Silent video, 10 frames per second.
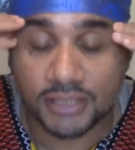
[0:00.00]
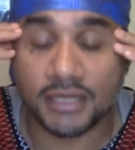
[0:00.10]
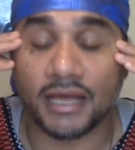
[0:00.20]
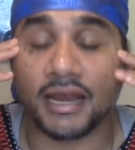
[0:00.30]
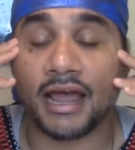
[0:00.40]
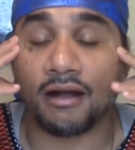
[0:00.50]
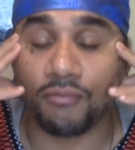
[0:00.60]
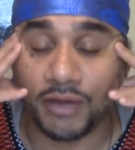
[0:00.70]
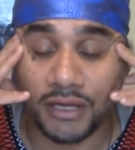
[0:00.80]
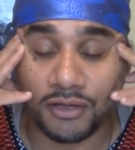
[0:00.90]
and how
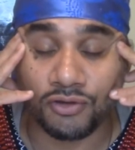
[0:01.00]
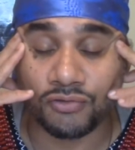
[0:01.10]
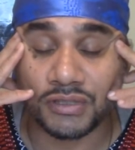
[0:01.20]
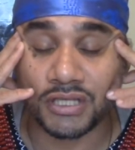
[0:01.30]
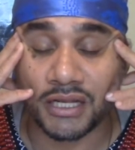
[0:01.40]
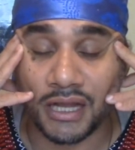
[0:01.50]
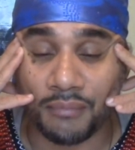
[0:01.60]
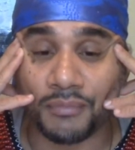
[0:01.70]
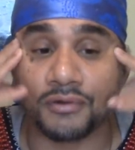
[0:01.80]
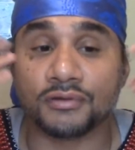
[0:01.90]
we use the
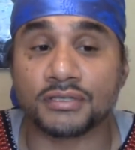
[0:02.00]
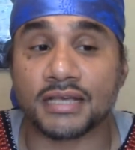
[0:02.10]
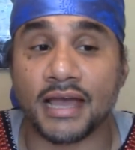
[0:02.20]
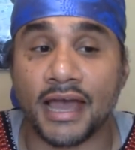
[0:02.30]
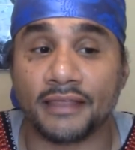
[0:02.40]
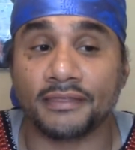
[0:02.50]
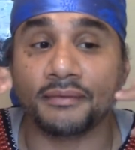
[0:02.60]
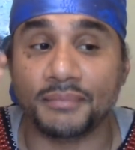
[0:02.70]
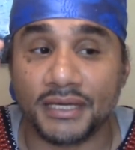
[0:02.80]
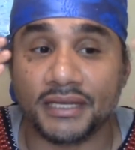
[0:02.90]
numbers and the
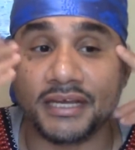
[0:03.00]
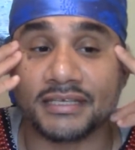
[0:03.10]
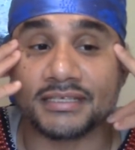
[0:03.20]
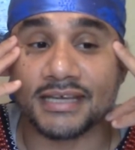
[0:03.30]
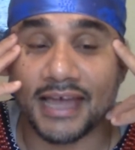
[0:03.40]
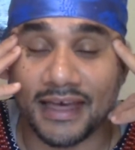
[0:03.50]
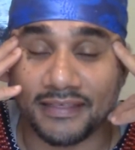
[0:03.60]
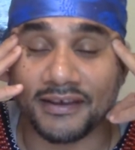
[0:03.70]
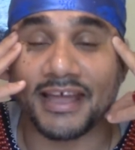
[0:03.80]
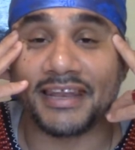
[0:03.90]
meanings
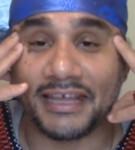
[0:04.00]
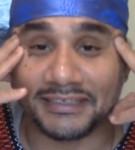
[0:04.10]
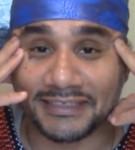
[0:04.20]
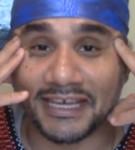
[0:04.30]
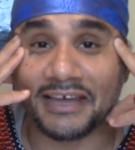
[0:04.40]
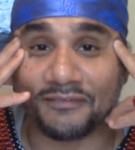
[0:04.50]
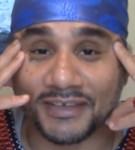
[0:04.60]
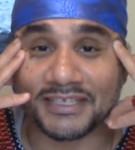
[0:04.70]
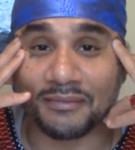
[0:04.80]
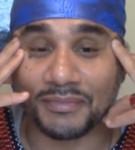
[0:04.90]
together and they stand for
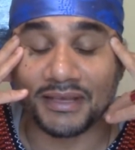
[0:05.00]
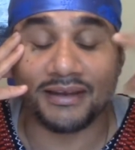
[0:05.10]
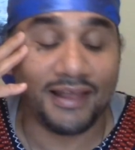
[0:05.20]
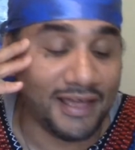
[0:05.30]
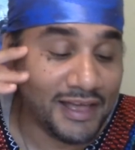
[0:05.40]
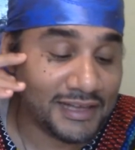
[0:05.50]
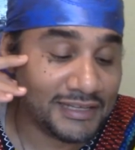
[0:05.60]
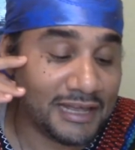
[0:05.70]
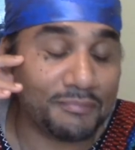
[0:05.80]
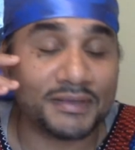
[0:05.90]
something?
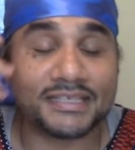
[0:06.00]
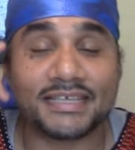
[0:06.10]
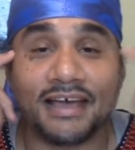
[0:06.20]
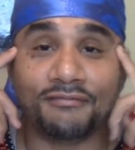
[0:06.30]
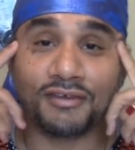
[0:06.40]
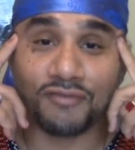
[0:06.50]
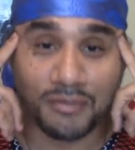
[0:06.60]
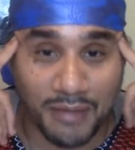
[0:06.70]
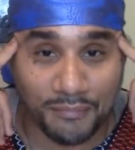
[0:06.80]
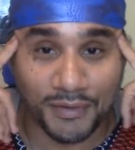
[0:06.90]
Number 7,
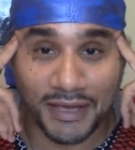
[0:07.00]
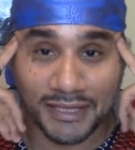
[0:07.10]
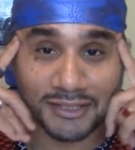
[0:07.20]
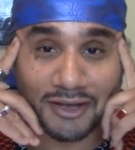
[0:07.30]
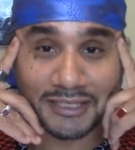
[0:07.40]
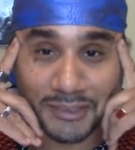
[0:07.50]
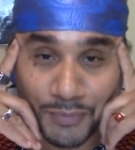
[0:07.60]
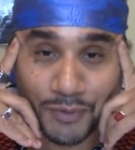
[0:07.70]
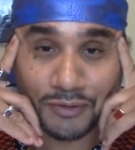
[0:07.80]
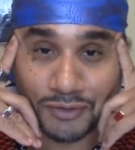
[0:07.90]
remember, it's our
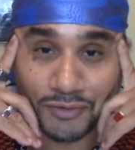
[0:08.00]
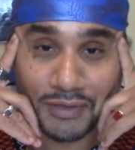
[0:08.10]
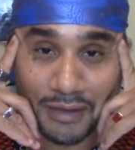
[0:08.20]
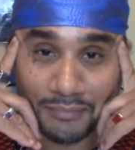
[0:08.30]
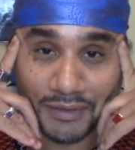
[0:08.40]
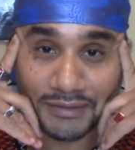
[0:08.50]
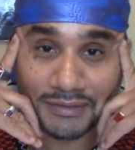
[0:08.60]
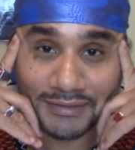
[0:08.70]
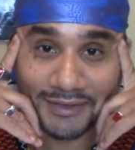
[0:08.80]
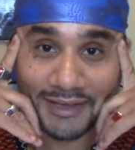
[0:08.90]
spiritual number.
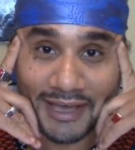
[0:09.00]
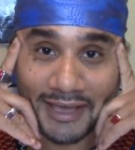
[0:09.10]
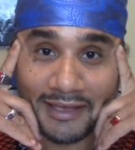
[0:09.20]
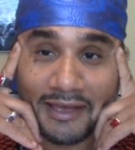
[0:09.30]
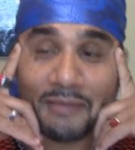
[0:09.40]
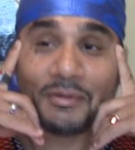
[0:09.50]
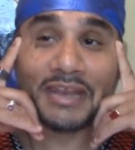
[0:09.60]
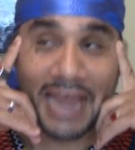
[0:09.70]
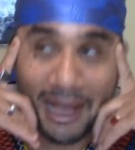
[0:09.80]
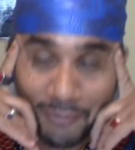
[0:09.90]
Okay, but
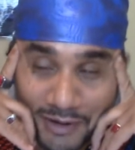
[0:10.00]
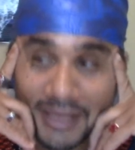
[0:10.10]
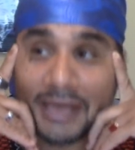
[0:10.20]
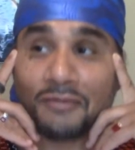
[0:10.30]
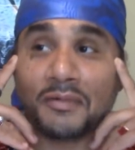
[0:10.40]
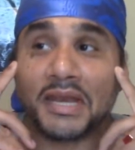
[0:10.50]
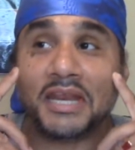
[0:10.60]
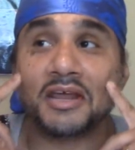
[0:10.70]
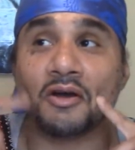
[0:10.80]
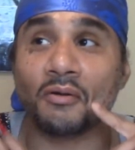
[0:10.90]
now we're getting ready
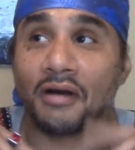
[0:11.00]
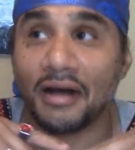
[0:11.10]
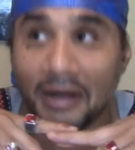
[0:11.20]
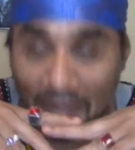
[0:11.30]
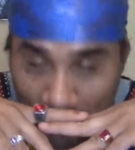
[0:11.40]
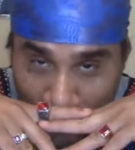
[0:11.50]
to go up.